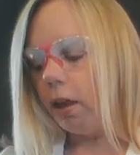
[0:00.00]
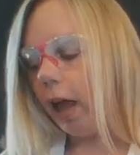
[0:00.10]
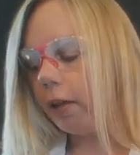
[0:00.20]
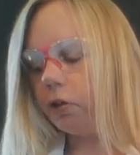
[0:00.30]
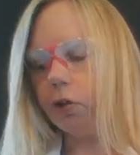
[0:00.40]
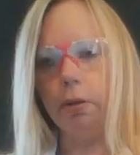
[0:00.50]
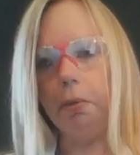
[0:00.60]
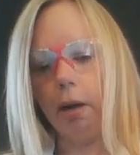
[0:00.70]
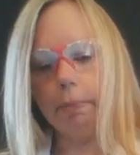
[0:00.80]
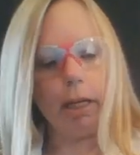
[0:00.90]
Let's
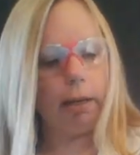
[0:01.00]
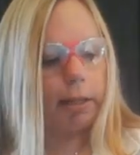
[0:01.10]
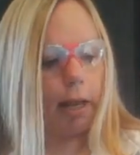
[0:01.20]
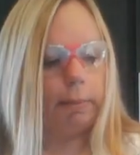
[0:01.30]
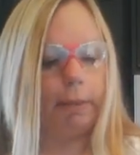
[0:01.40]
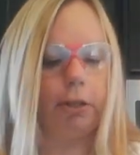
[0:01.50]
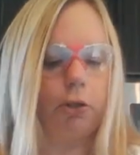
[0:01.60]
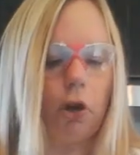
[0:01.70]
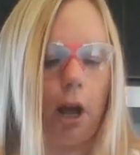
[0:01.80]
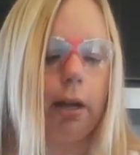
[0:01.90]
do our medium-sized piece
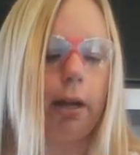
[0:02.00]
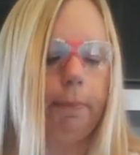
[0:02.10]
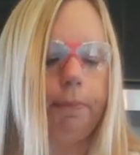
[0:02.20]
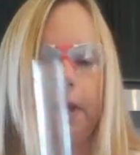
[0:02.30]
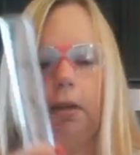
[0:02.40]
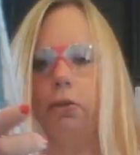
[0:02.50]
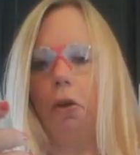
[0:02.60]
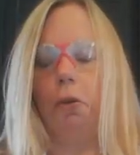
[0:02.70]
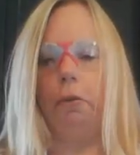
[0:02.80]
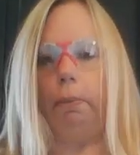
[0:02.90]
of chalk.
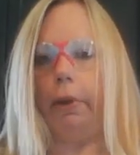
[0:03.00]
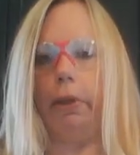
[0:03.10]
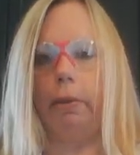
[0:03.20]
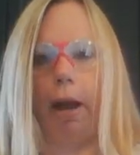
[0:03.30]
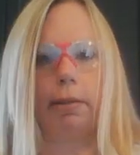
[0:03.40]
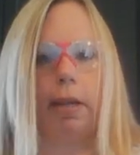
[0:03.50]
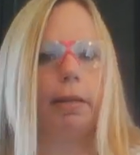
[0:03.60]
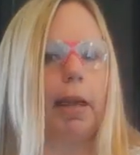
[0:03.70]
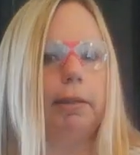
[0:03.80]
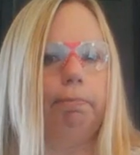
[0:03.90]
So in the
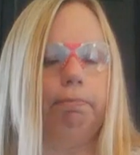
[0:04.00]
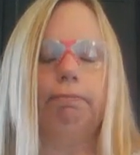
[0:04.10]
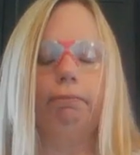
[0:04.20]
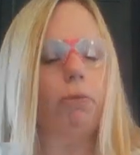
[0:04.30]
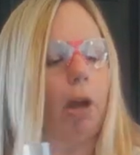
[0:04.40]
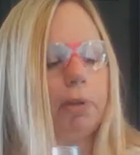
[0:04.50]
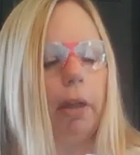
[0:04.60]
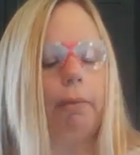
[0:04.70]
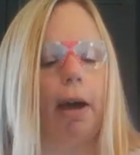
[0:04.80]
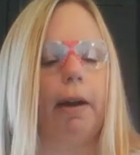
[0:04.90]
process, I dumped
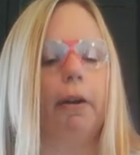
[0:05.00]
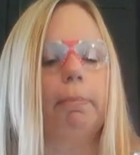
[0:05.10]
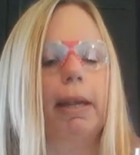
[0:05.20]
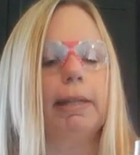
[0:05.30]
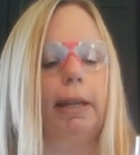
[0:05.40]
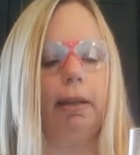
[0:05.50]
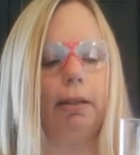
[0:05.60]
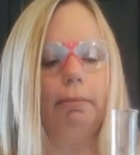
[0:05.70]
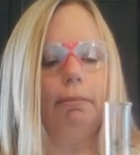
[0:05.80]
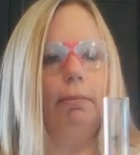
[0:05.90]
all the water out of my sink
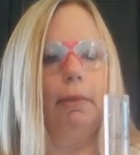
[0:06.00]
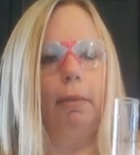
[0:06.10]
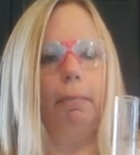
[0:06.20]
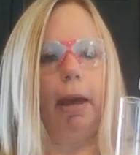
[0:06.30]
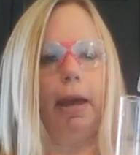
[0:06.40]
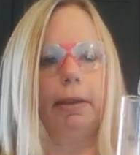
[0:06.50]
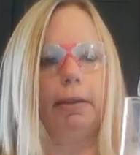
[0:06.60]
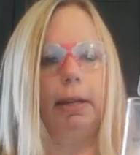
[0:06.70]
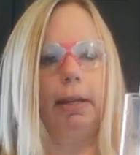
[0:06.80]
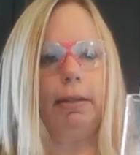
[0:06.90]
by
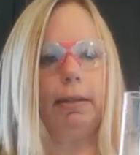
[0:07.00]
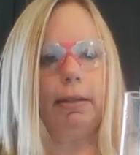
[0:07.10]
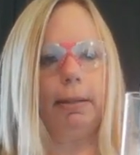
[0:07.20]
accident.